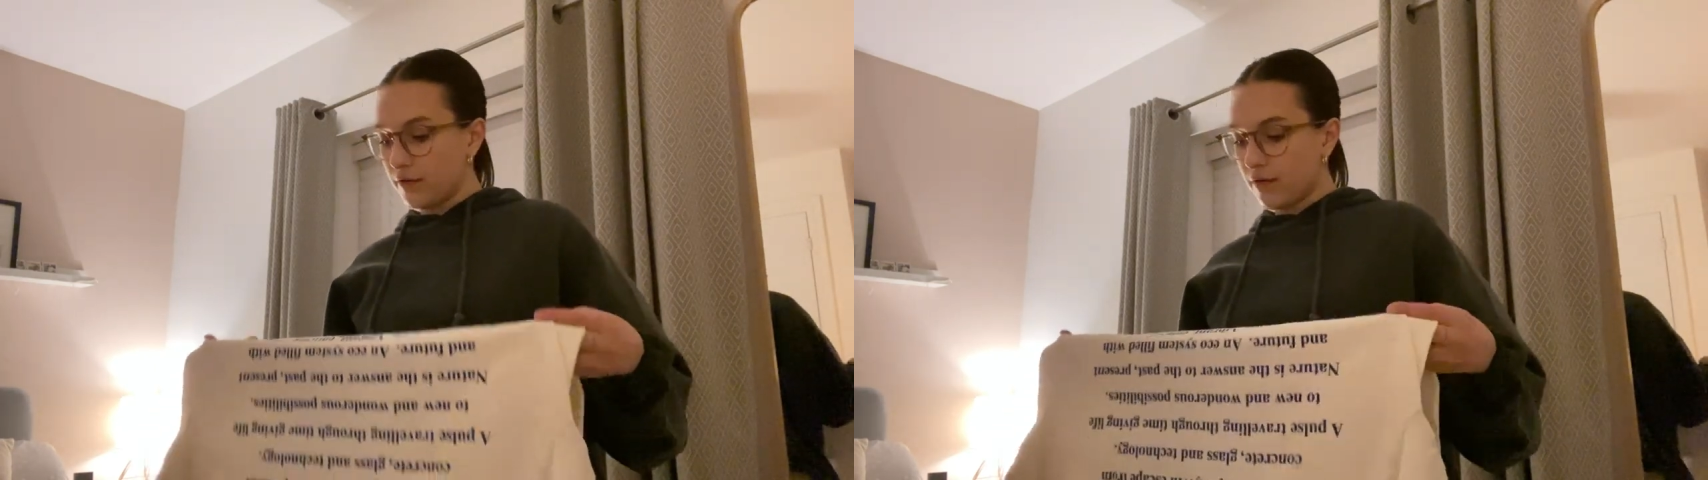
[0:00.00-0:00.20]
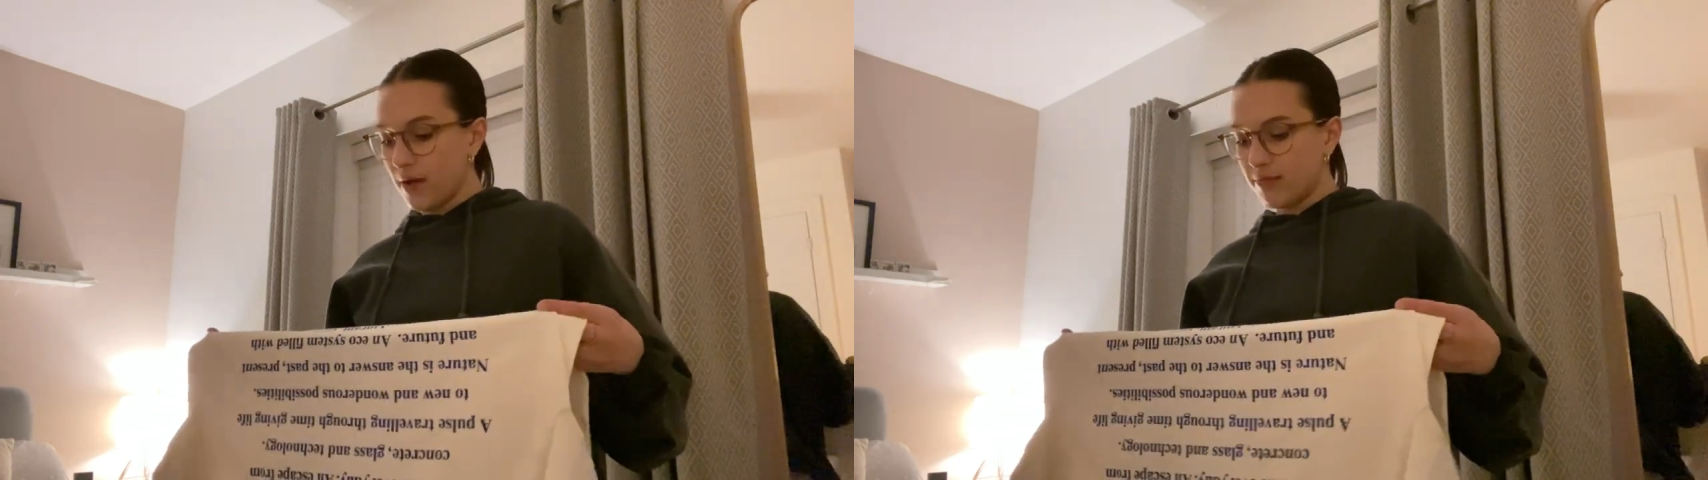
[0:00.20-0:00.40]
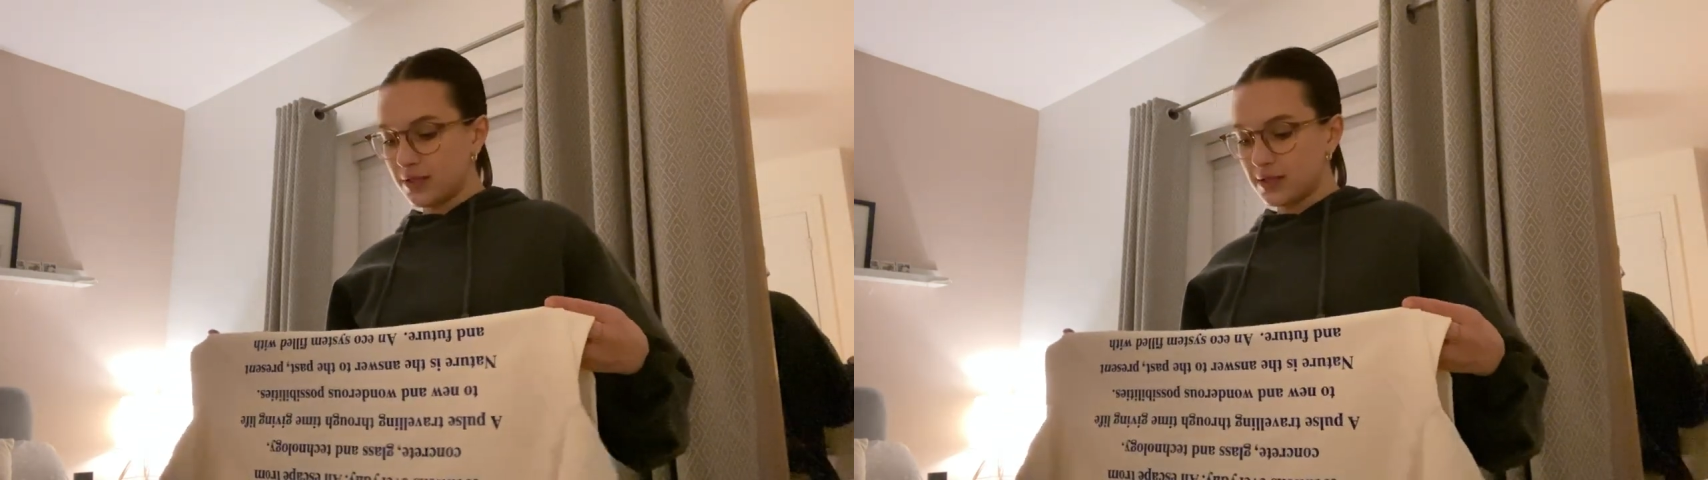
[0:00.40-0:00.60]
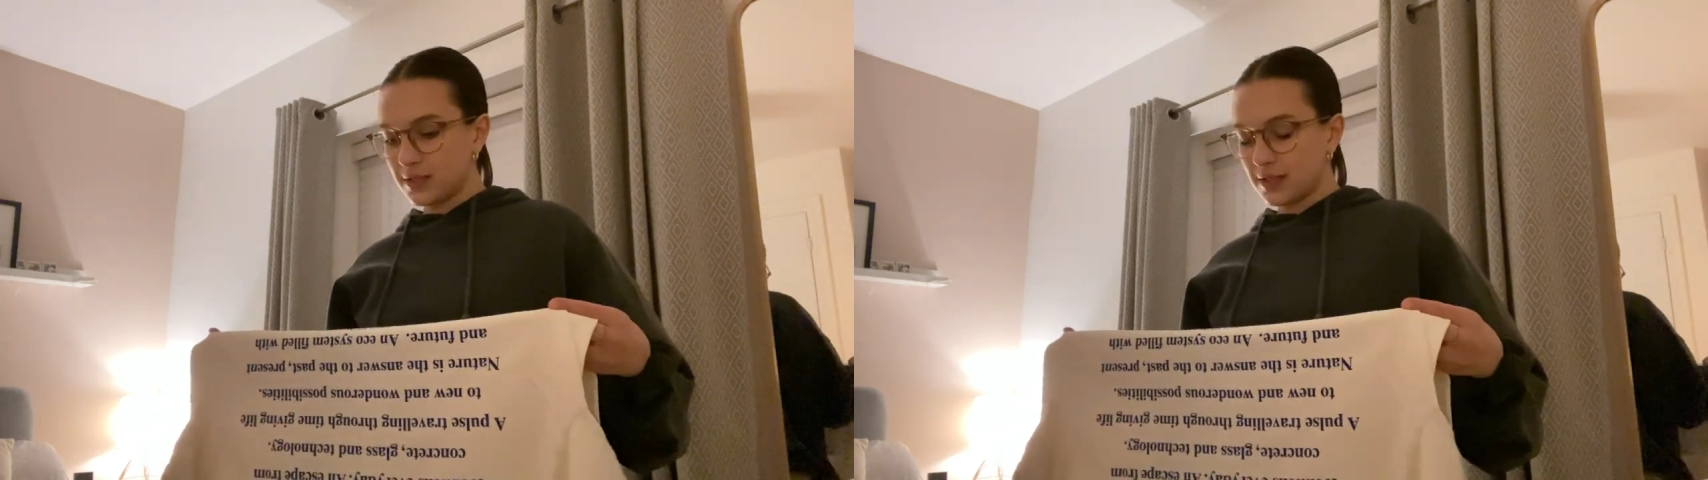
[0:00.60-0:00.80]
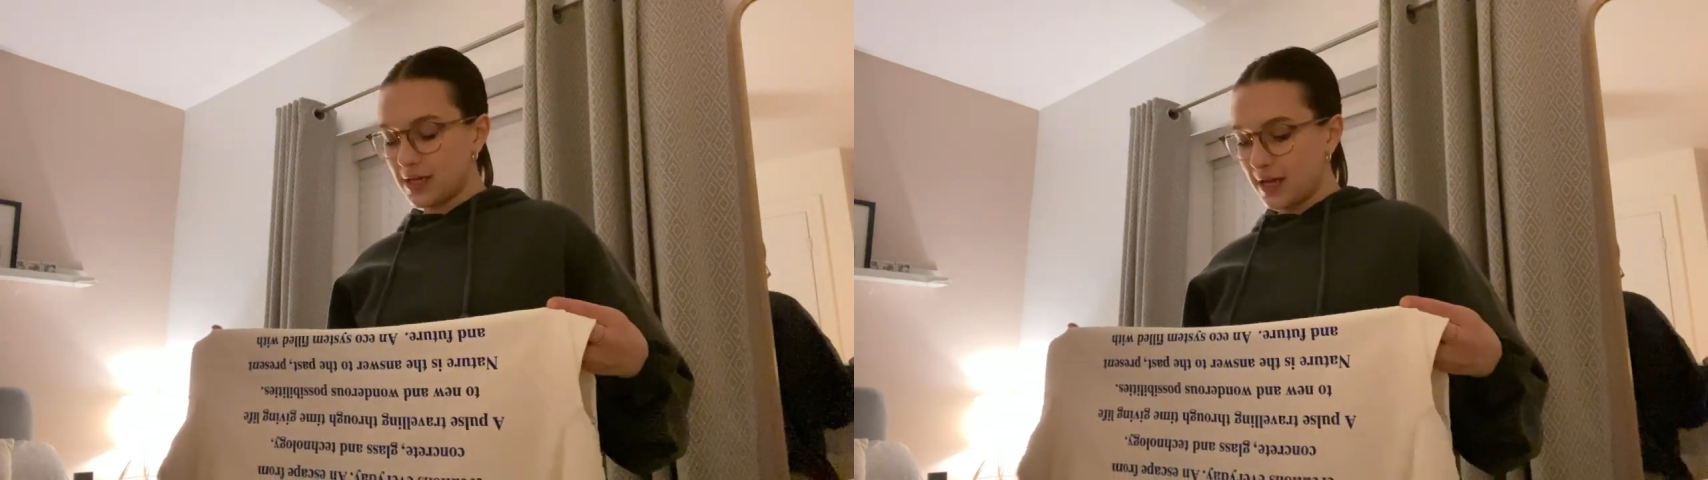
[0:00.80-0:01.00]

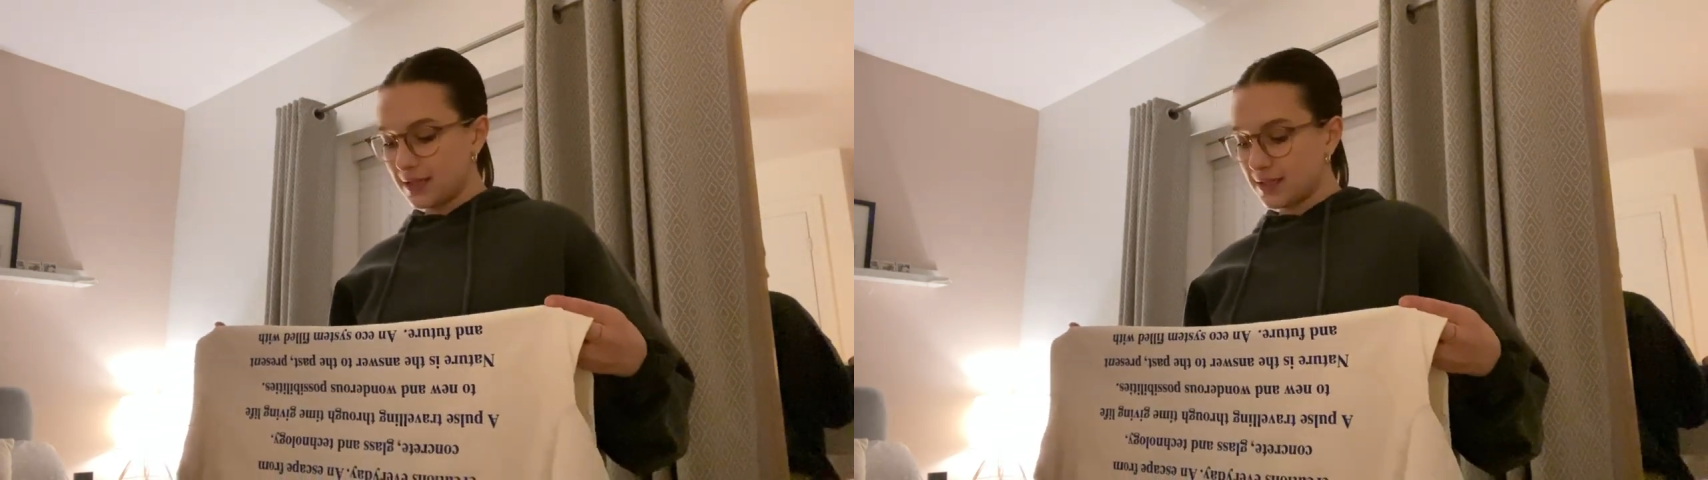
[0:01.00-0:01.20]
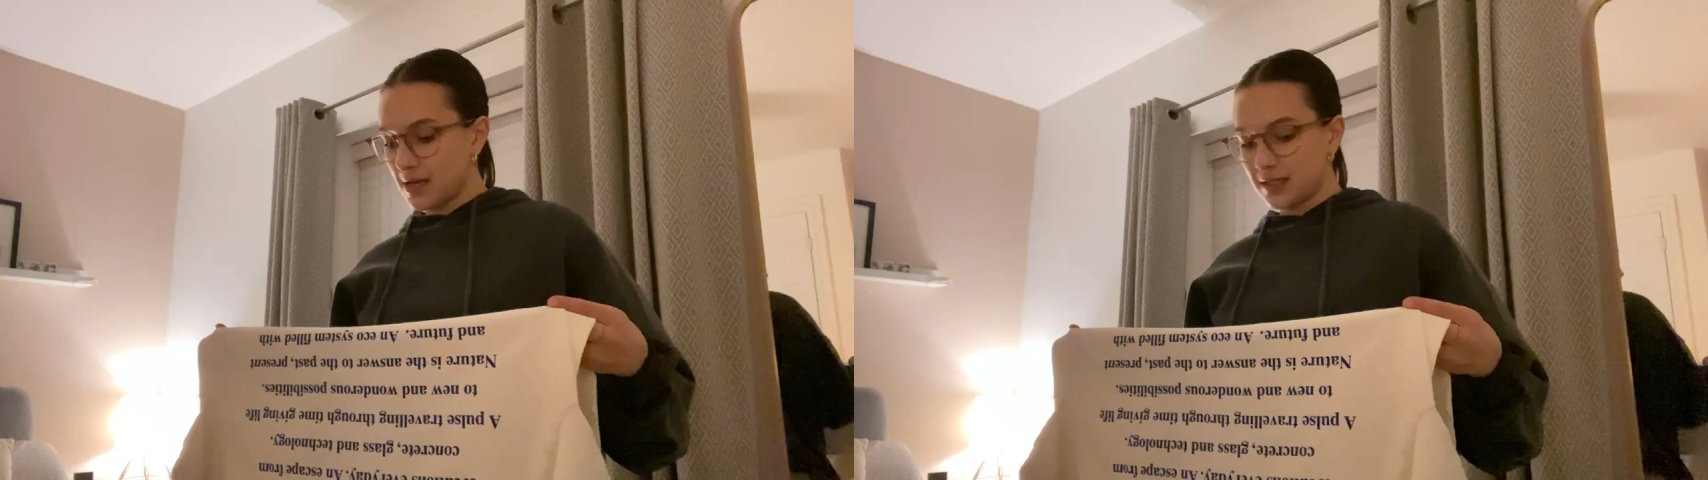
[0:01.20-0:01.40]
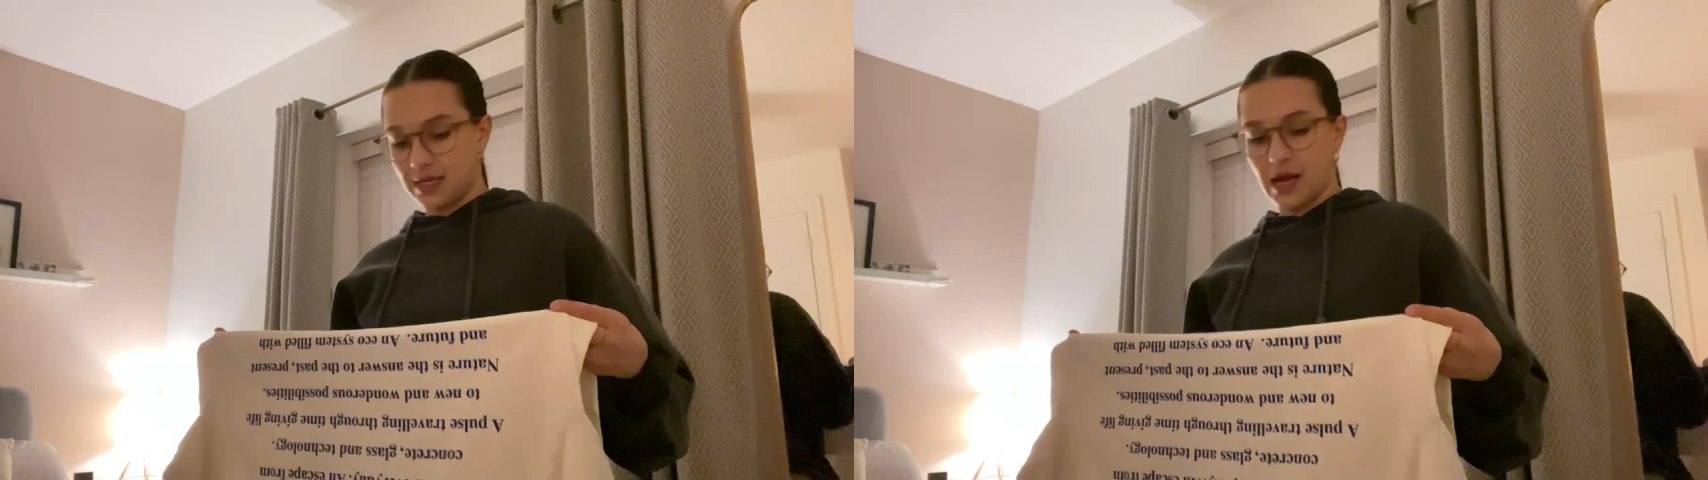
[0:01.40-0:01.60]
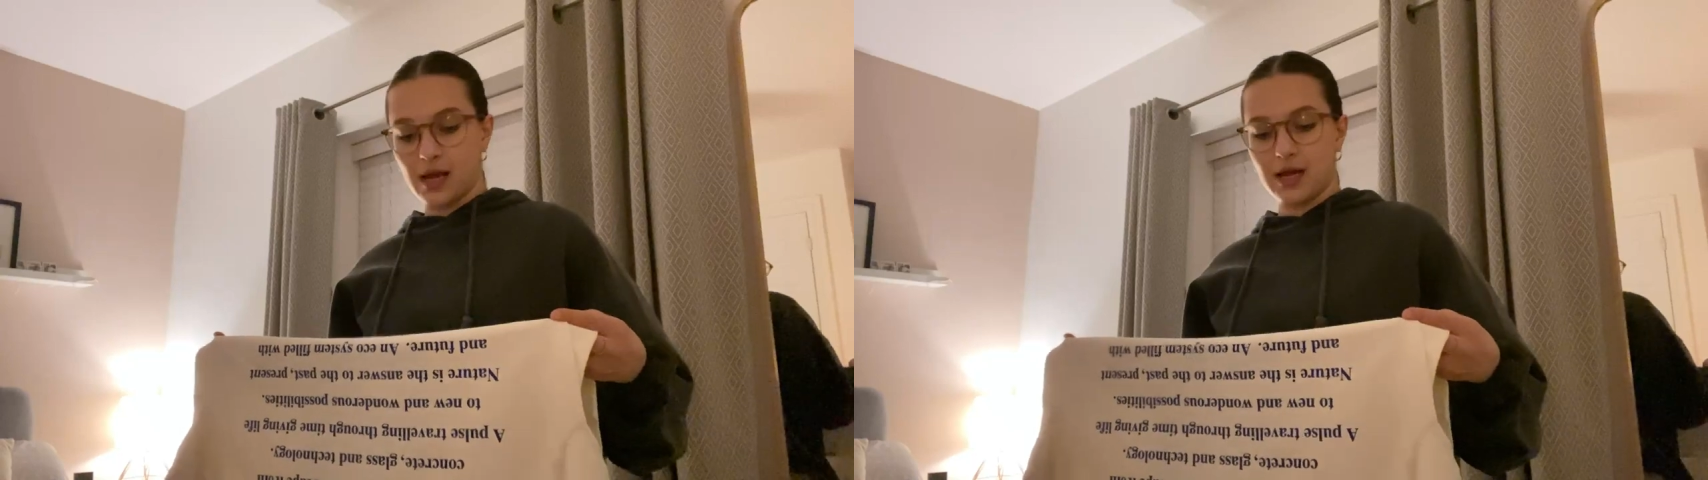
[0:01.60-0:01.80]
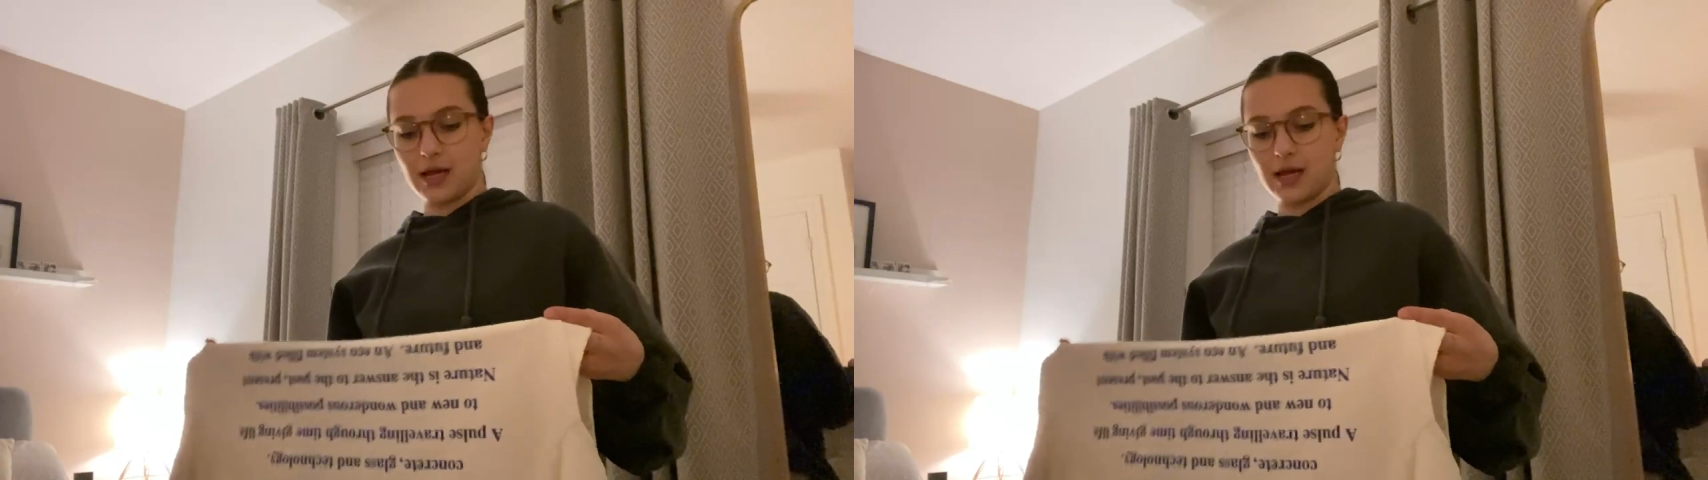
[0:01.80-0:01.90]
vibrant, inciting